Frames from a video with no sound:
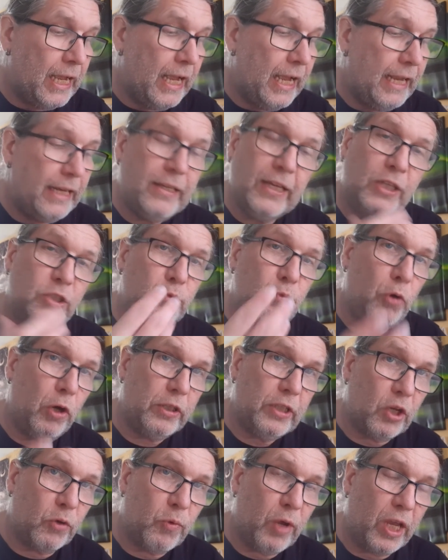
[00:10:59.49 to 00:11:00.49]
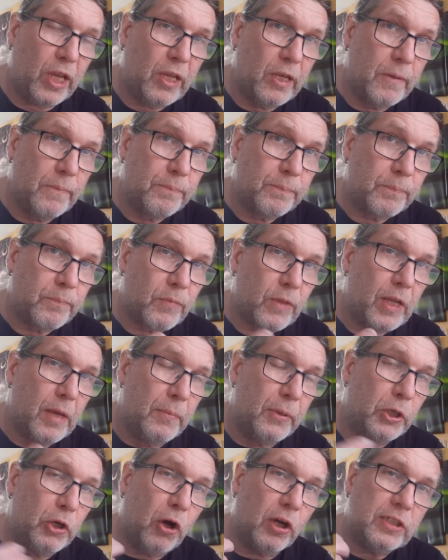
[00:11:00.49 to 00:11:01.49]
it doesn't work that way.
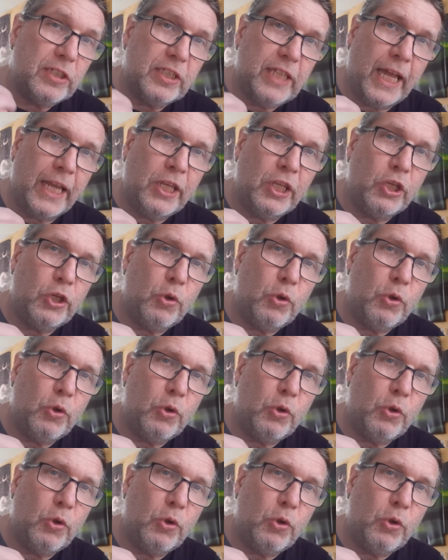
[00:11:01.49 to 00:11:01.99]
Because then